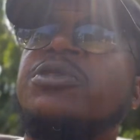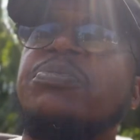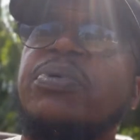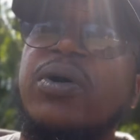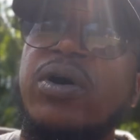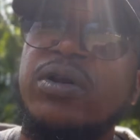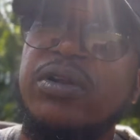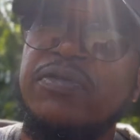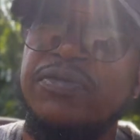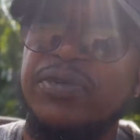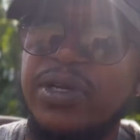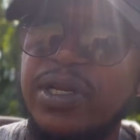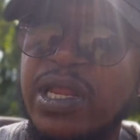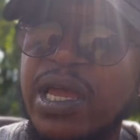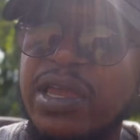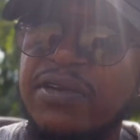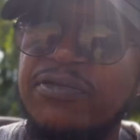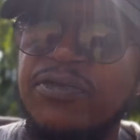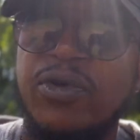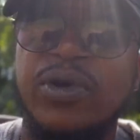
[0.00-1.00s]
part of your
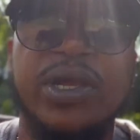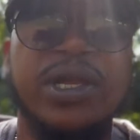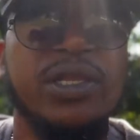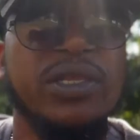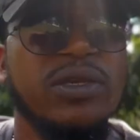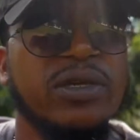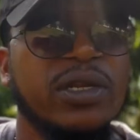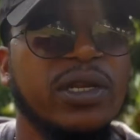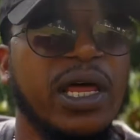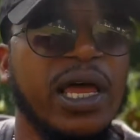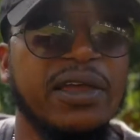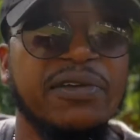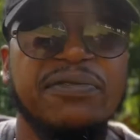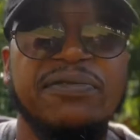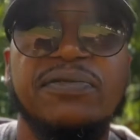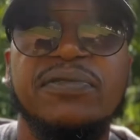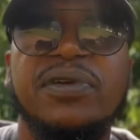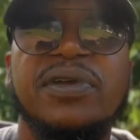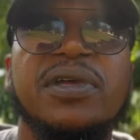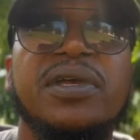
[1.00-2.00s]
life or in your life
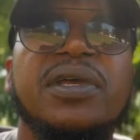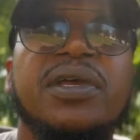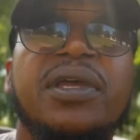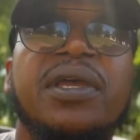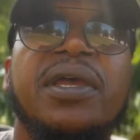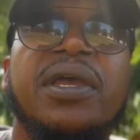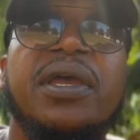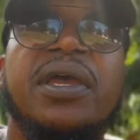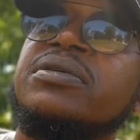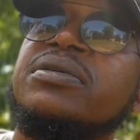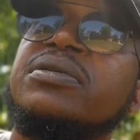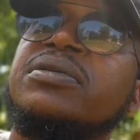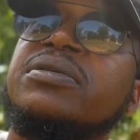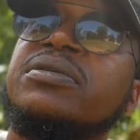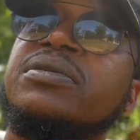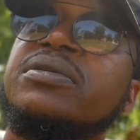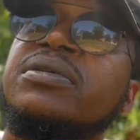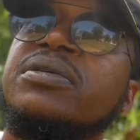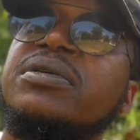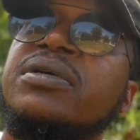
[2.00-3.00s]

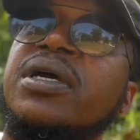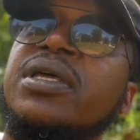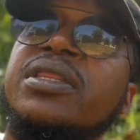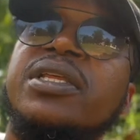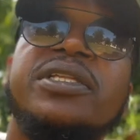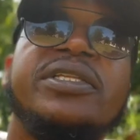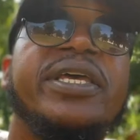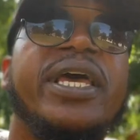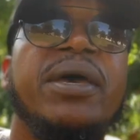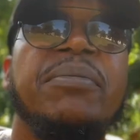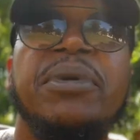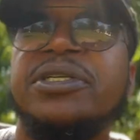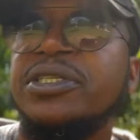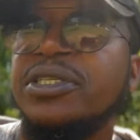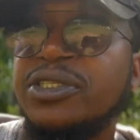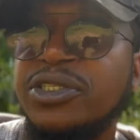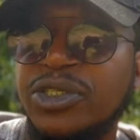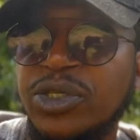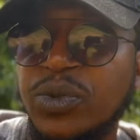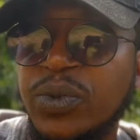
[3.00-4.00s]
and the damage
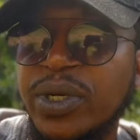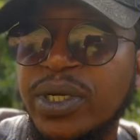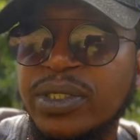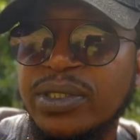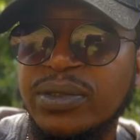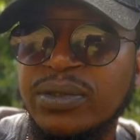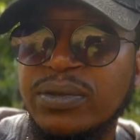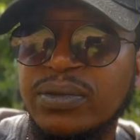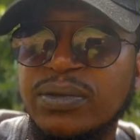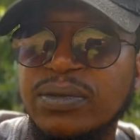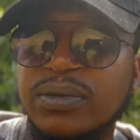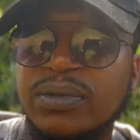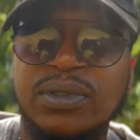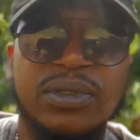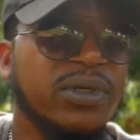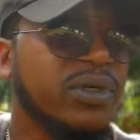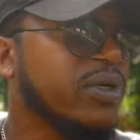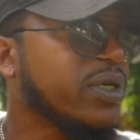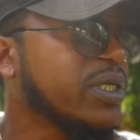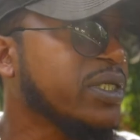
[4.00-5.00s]
it's doing to
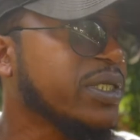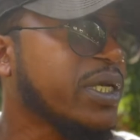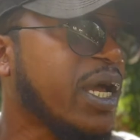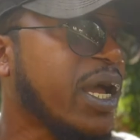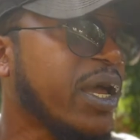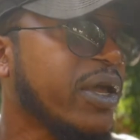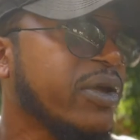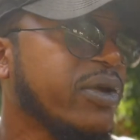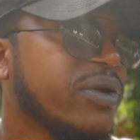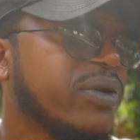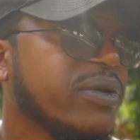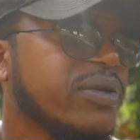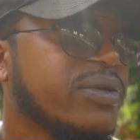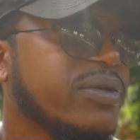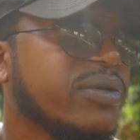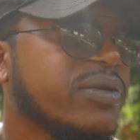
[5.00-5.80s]
your entire